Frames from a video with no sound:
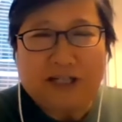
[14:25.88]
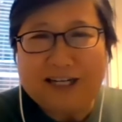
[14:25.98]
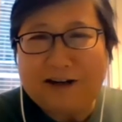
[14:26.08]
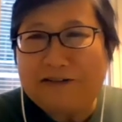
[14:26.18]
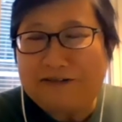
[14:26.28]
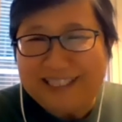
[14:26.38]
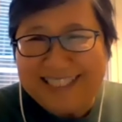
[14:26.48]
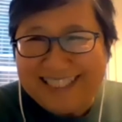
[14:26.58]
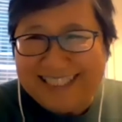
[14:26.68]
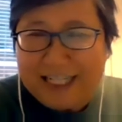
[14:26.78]

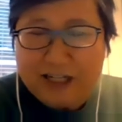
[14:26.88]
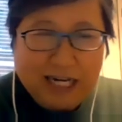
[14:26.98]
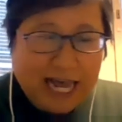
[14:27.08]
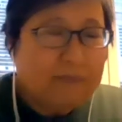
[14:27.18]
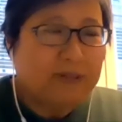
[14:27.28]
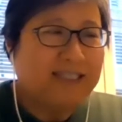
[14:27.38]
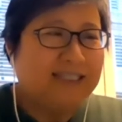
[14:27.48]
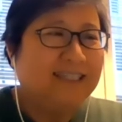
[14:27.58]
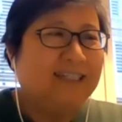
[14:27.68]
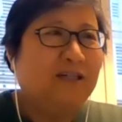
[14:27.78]
conferences, did not happen.
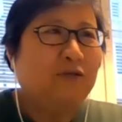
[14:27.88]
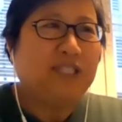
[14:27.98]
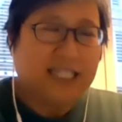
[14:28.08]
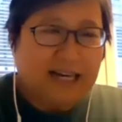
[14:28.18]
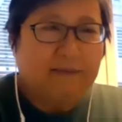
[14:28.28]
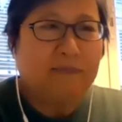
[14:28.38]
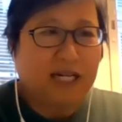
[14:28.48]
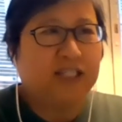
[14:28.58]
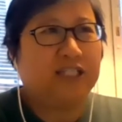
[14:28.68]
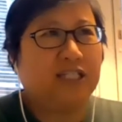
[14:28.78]
We did
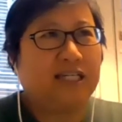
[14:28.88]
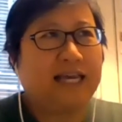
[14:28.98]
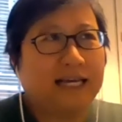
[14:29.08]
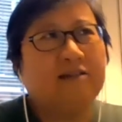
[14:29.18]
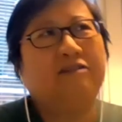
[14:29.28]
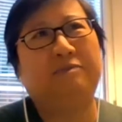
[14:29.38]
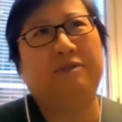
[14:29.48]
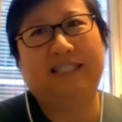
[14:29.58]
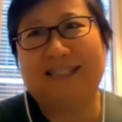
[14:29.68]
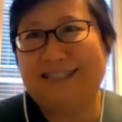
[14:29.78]
manage a kickoff
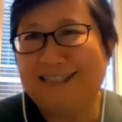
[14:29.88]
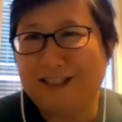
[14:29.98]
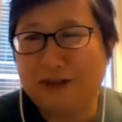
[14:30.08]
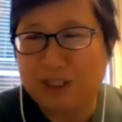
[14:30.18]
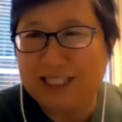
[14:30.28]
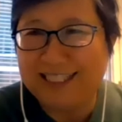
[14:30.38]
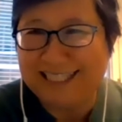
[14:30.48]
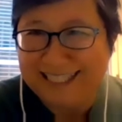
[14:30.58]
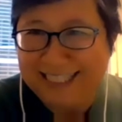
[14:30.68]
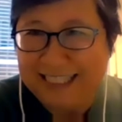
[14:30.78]
meeting in
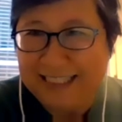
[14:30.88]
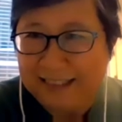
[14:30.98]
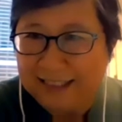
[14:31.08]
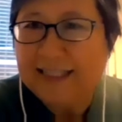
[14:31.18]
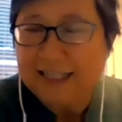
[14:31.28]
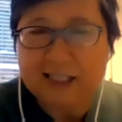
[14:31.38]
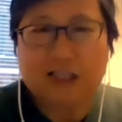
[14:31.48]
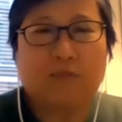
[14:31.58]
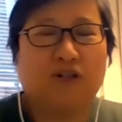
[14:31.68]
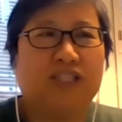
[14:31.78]
2019 as
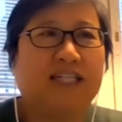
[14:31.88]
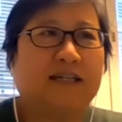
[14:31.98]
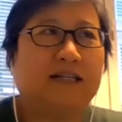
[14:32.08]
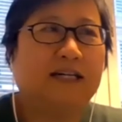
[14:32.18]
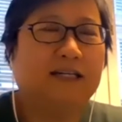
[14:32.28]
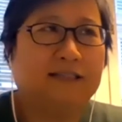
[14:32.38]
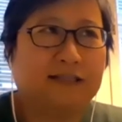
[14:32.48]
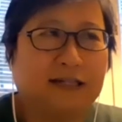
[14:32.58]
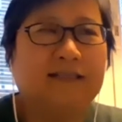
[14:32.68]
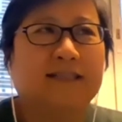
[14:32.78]
the project
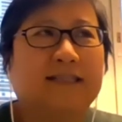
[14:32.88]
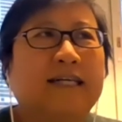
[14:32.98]
started.